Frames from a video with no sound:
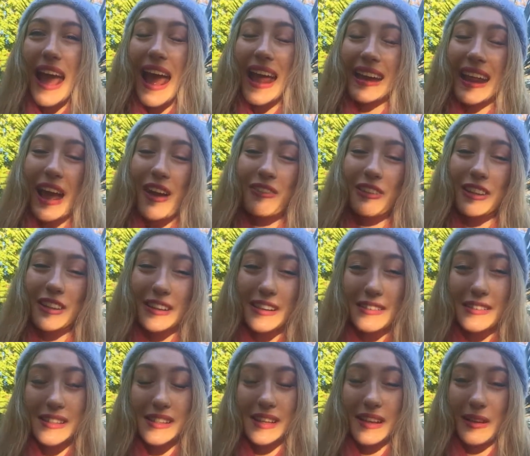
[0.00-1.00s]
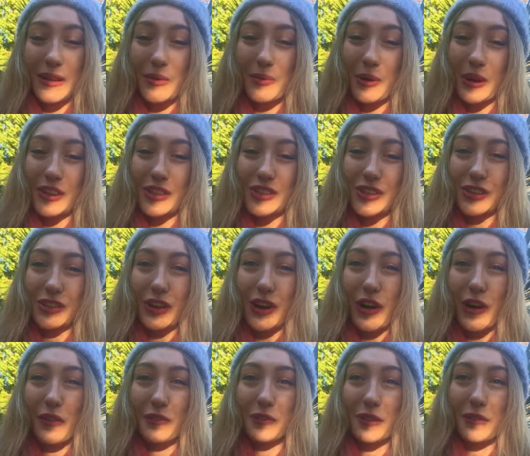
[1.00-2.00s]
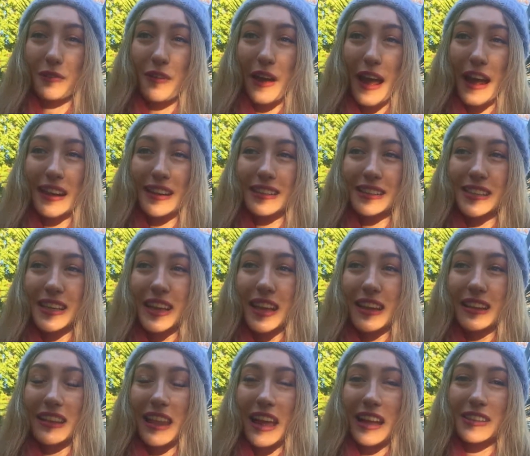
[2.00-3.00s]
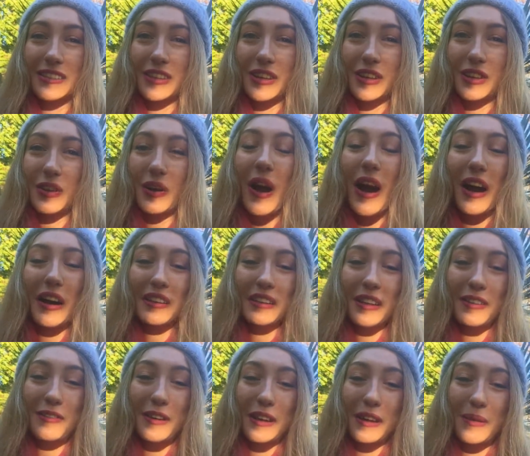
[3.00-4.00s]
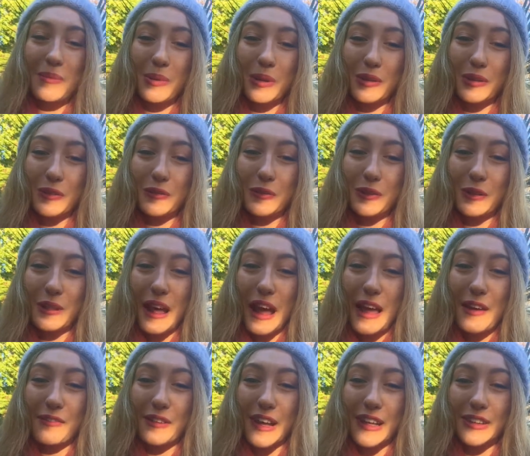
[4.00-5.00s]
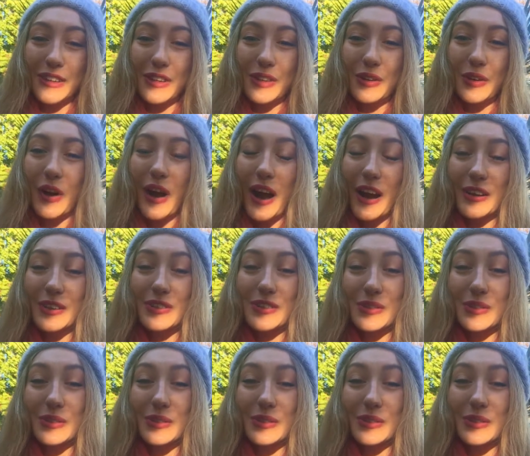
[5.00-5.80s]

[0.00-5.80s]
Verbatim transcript: and have a little celebration of the fact that you are living a beautiful life and you are